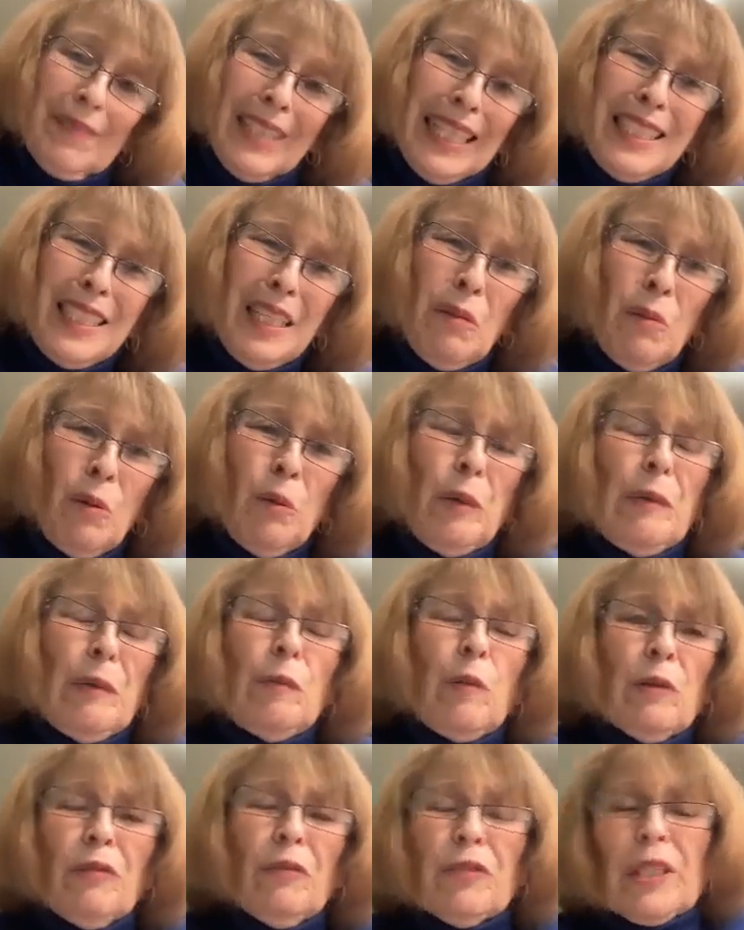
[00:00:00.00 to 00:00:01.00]
That's not what we
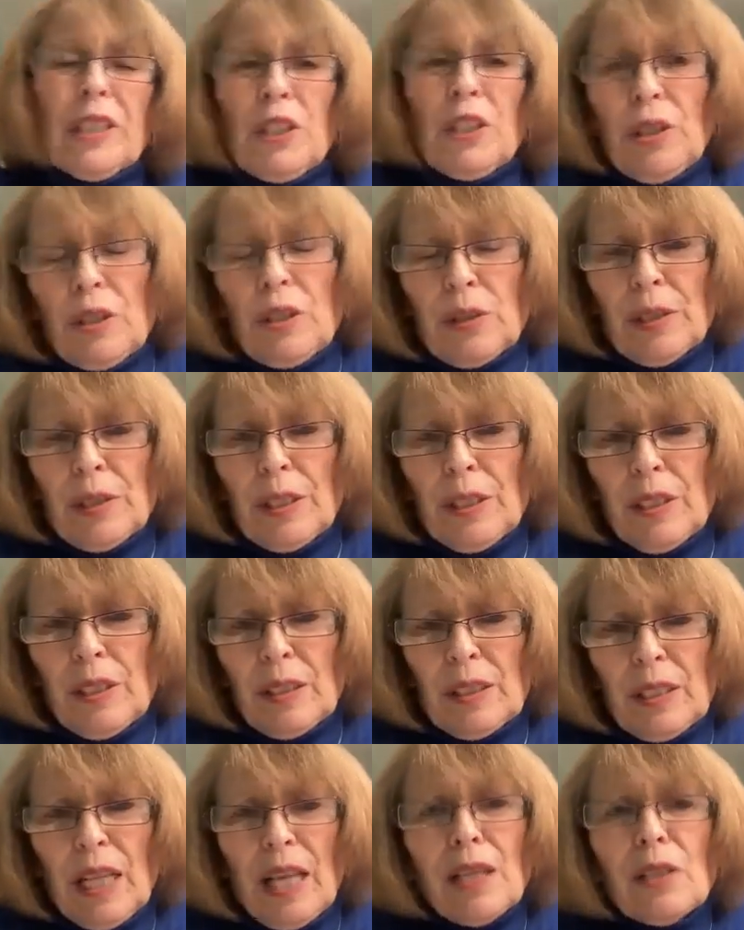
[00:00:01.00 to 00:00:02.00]
want for our children,
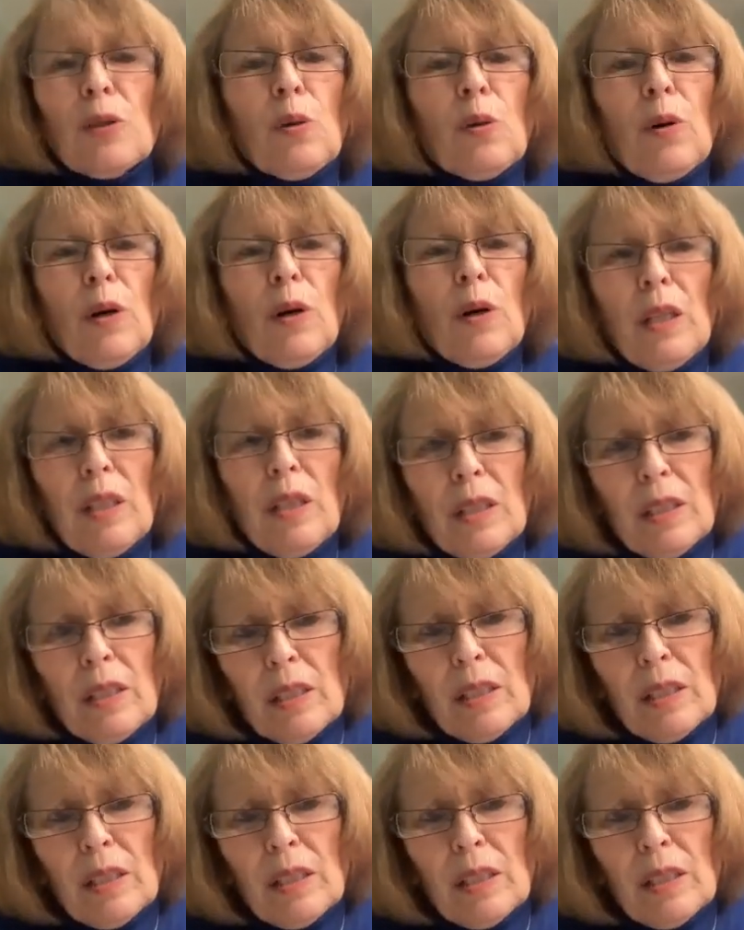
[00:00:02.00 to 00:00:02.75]
not at all.